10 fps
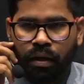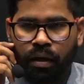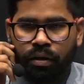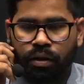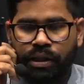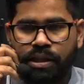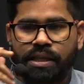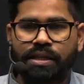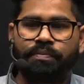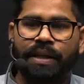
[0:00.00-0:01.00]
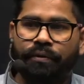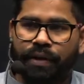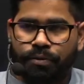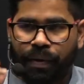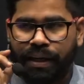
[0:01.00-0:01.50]
now this is something
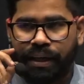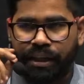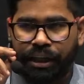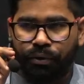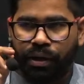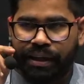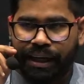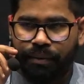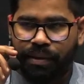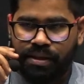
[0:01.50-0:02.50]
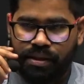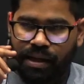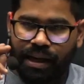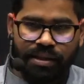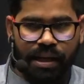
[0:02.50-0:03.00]
which we continue on daily basis
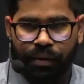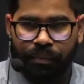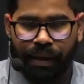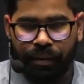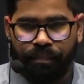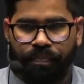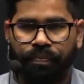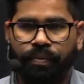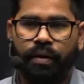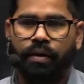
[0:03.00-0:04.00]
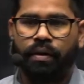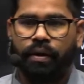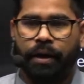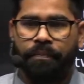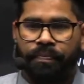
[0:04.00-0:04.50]
at 7 p.m.
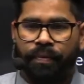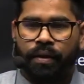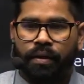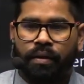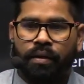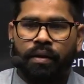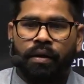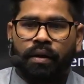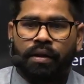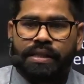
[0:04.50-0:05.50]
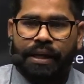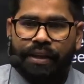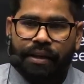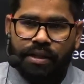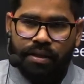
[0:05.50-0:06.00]
Okay. See,
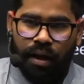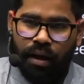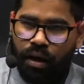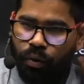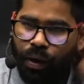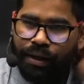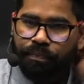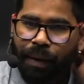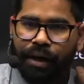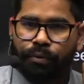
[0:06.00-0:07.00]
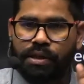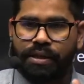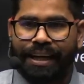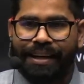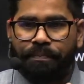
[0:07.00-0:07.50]
this one part was
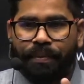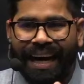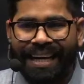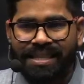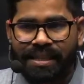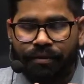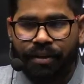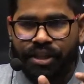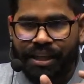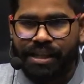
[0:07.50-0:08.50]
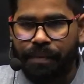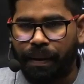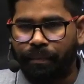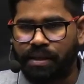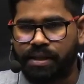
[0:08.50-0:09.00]
there, price deficiency
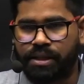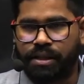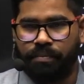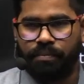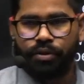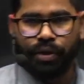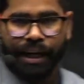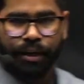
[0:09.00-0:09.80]
payment system. Try to